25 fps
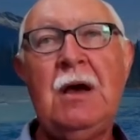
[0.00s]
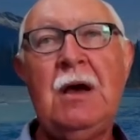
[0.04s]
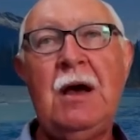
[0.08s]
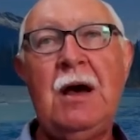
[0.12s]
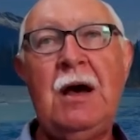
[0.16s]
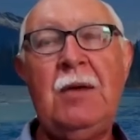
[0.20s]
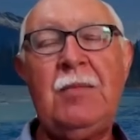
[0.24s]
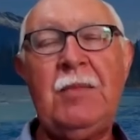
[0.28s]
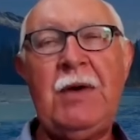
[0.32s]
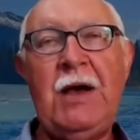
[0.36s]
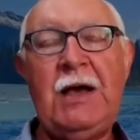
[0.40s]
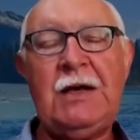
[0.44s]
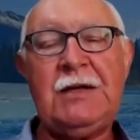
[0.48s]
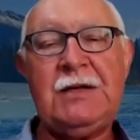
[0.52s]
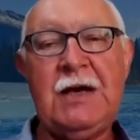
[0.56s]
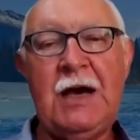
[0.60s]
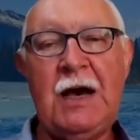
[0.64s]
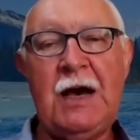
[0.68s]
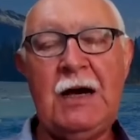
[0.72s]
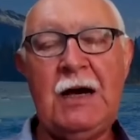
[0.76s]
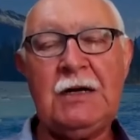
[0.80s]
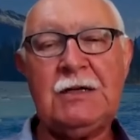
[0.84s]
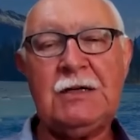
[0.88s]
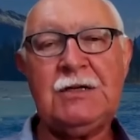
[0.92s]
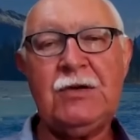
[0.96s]
Um, our
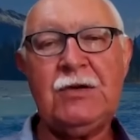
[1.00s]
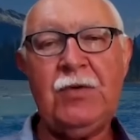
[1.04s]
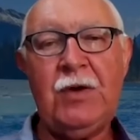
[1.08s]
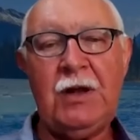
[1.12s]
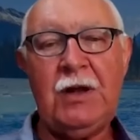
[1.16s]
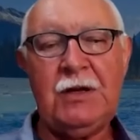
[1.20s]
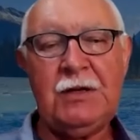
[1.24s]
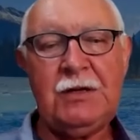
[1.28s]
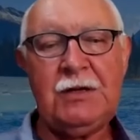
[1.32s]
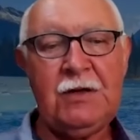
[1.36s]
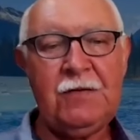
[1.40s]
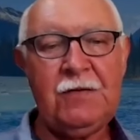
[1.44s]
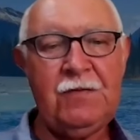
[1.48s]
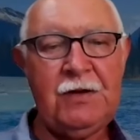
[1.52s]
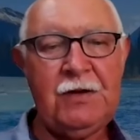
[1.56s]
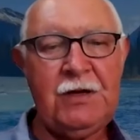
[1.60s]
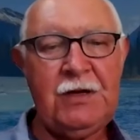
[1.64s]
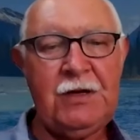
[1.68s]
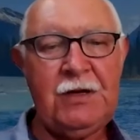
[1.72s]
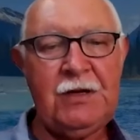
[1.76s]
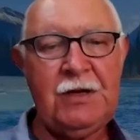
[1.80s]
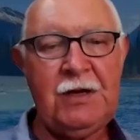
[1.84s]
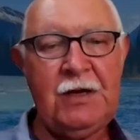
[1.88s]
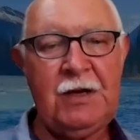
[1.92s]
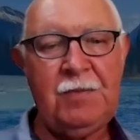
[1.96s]
targets are
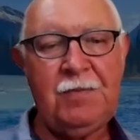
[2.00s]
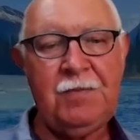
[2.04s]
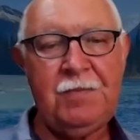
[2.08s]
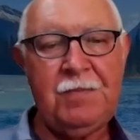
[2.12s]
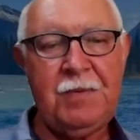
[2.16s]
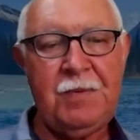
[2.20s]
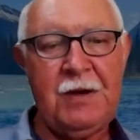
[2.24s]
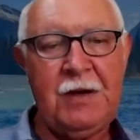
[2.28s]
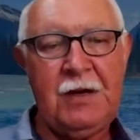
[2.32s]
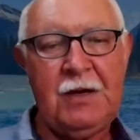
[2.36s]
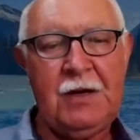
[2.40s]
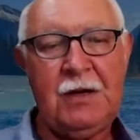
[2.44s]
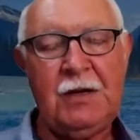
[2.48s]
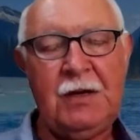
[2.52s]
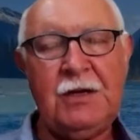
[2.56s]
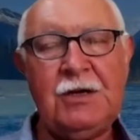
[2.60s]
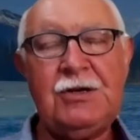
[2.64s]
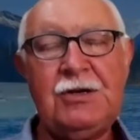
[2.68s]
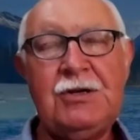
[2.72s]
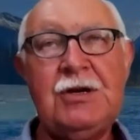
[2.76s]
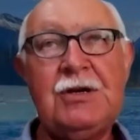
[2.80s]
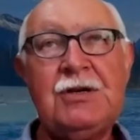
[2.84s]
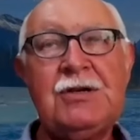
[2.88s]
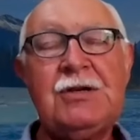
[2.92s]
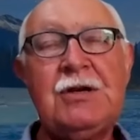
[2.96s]
relatively deep, uh,
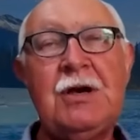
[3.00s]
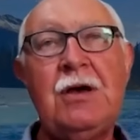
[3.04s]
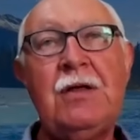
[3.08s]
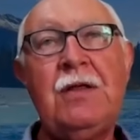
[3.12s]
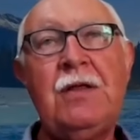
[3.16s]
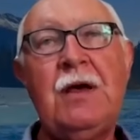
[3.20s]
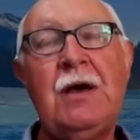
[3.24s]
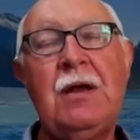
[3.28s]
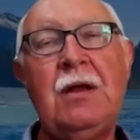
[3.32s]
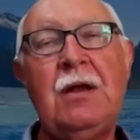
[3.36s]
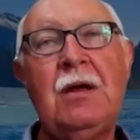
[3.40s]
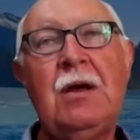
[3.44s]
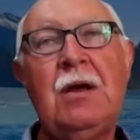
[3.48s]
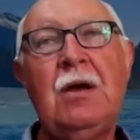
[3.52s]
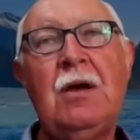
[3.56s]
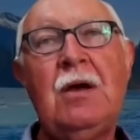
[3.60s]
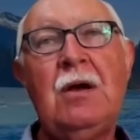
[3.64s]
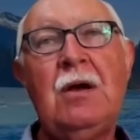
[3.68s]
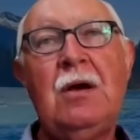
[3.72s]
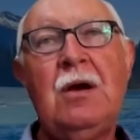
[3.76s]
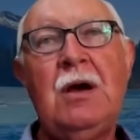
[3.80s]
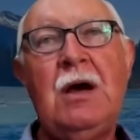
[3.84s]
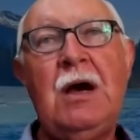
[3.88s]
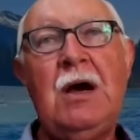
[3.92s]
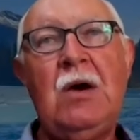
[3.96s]
Elisha, so that
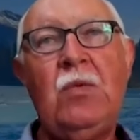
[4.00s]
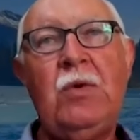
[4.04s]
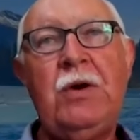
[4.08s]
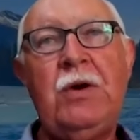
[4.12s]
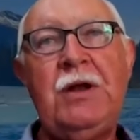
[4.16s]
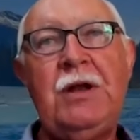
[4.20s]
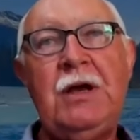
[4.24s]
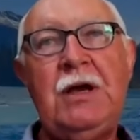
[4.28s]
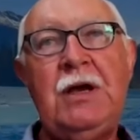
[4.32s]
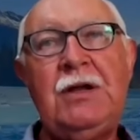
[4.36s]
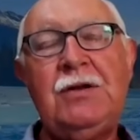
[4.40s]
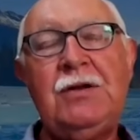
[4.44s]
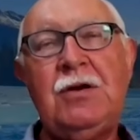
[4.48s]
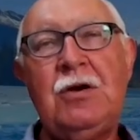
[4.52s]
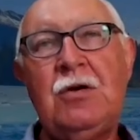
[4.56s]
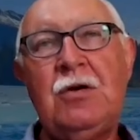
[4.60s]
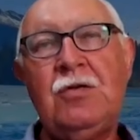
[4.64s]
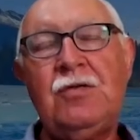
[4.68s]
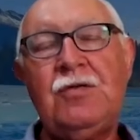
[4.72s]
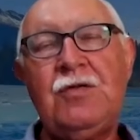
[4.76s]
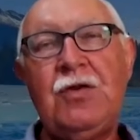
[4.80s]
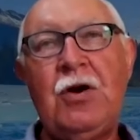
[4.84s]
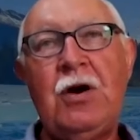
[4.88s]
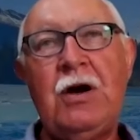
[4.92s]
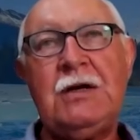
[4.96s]
uh, we need to
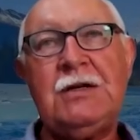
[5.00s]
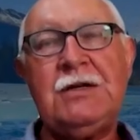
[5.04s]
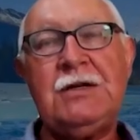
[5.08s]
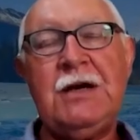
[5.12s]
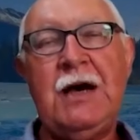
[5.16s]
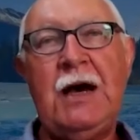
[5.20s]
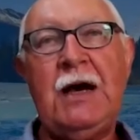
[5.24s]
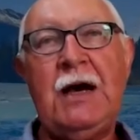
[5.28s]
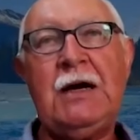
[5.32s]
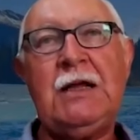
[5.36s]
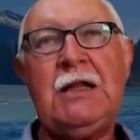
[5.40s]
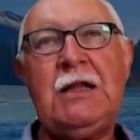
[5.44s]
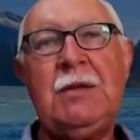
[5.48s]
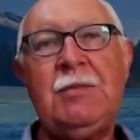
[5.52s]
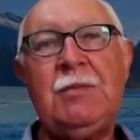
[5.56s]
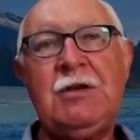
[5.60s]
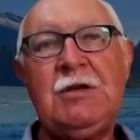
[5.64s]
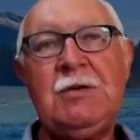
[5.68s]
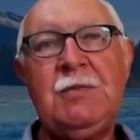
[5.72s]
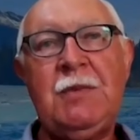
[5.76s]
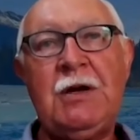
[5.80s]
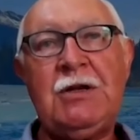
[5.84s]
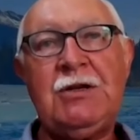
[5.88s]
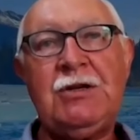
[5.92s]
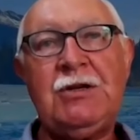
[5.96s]
try and target them
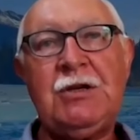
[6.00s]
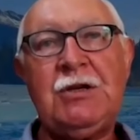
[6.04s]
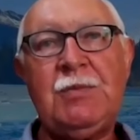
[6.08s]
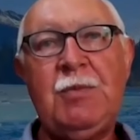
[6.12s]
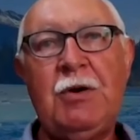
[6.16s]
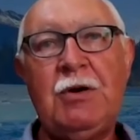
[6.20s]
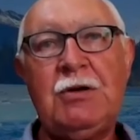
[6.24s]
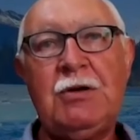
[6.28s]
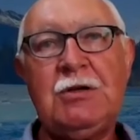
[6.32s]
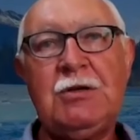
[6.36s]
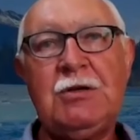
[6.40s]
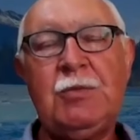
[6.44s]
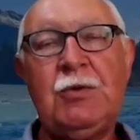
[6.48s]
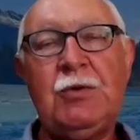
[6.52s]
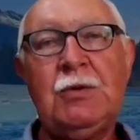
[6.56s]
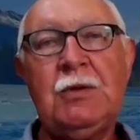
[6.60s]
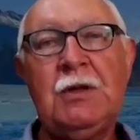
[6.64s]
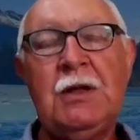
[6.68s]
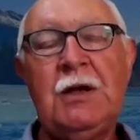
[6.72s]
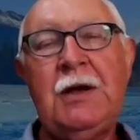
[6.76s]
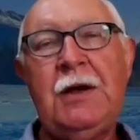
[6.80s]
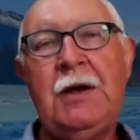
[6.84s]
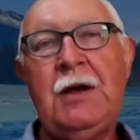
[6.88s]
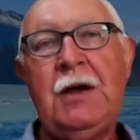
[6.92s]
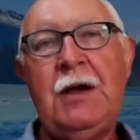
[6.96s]
as much as possible.
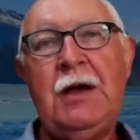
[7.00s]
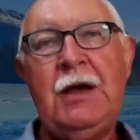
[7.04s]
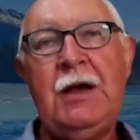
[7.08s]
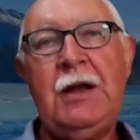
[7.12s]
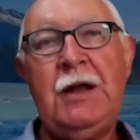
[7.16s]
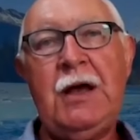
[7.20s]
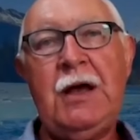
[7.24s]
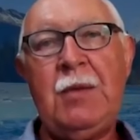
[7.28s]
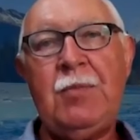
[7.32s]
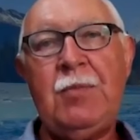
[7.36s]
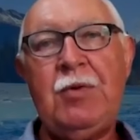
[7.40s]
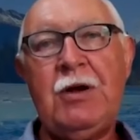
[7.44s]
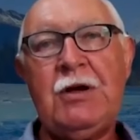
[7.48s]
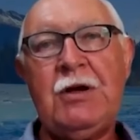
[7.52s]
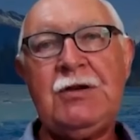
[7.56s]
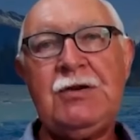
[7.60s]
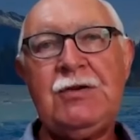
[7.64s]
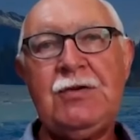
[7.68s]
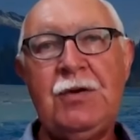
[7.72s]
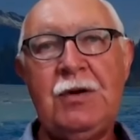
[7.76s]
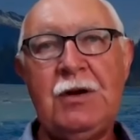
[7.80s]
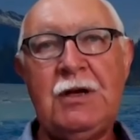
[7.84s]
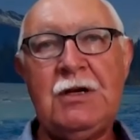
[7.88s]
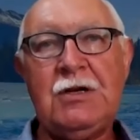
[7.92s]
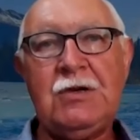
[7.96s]
In our press
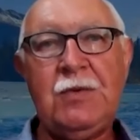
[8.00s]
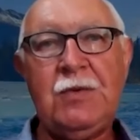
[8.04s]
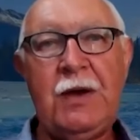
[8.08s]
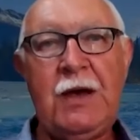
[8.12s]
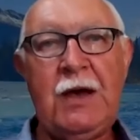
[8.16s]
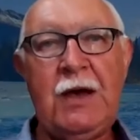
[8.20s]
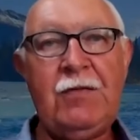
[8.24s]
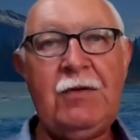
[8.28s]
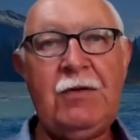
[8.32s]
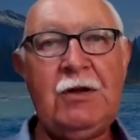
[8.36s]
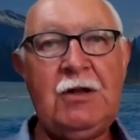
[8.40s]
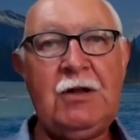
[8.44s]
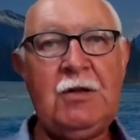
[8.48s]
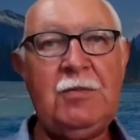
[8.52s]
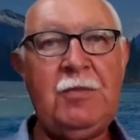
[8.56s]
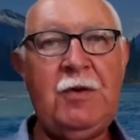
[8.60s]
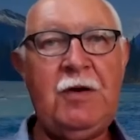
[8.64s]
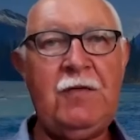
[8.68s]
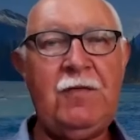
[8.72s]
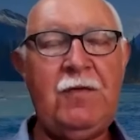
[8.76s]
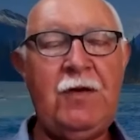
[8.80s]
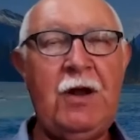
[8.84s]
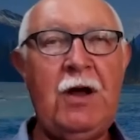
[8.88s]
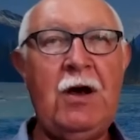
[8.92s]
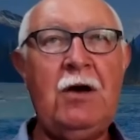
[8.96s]
release, we have a little bit
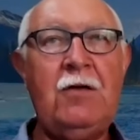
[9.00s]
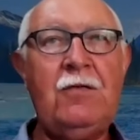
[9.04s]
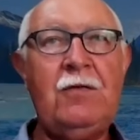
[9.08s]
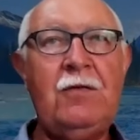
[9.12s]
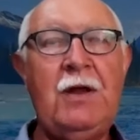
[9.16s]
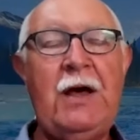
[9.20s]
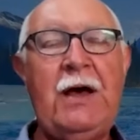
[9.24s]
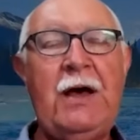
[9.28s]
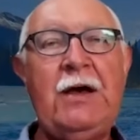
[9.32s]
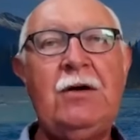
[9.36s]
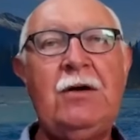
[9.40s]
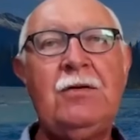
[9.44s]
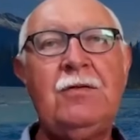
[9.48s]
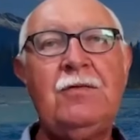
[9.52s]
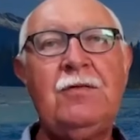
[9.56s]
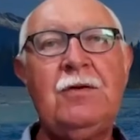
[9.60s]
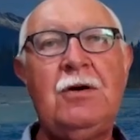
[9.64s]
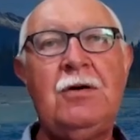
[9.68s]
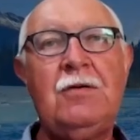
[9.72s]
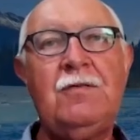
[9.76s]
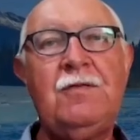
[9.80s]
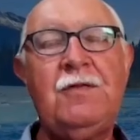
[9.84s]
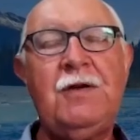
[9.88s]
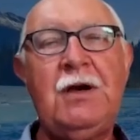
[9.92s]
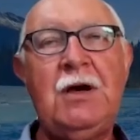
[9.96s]
of an overlay on,
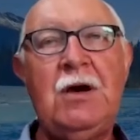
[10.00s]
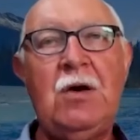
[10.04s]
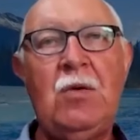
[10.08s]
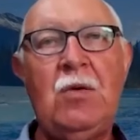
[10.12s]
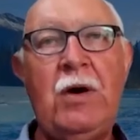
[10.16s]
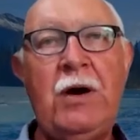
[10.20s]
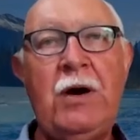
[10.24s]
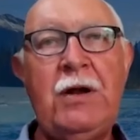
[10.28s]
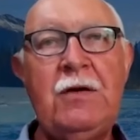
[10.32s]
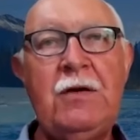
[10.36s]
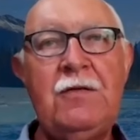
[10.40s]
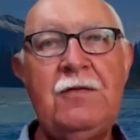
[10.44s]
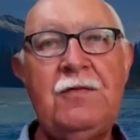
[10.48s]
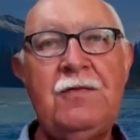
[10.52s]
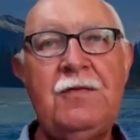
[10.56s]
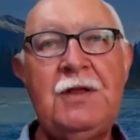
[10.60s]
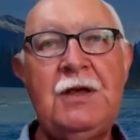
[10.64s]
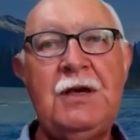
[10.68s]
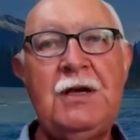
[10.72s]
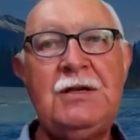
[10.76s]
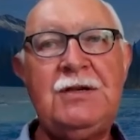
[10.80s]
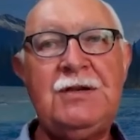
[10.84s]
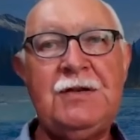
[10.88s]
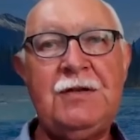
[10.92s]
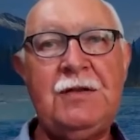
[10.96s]
on figure one of
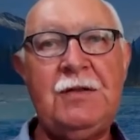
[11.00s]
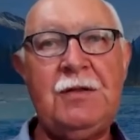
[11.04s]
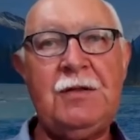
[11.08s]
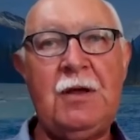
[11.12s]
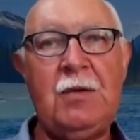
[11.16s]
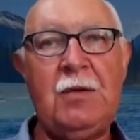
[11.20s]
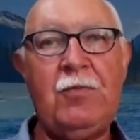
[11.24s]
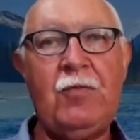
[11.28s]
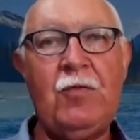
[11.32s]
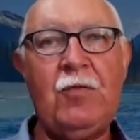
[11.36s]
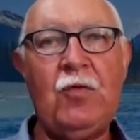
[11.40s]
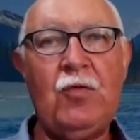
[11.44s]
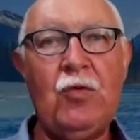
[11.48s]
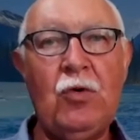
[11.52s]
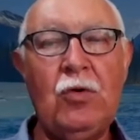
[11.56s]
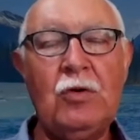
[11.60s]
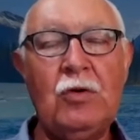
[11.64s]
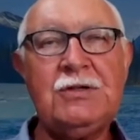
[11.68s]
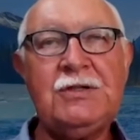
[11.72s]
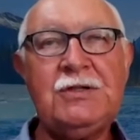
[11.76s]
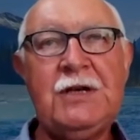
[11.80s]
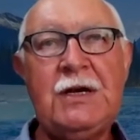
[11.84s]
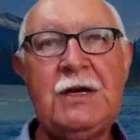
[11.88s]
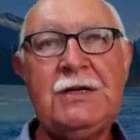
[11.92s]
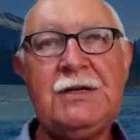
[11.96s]
these the raw
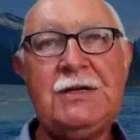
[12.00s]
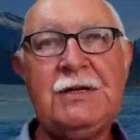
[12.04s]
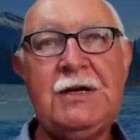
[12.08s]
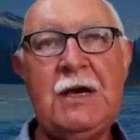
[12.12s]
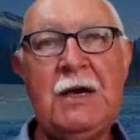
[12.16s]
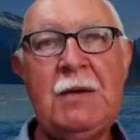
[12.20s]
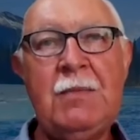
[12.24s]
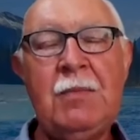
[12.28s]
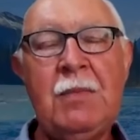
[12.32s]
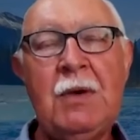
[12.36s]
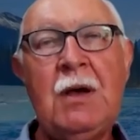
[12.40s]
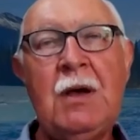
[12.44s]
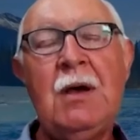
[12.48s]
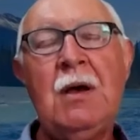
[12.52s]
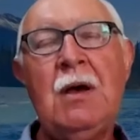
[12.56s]
ZTEM.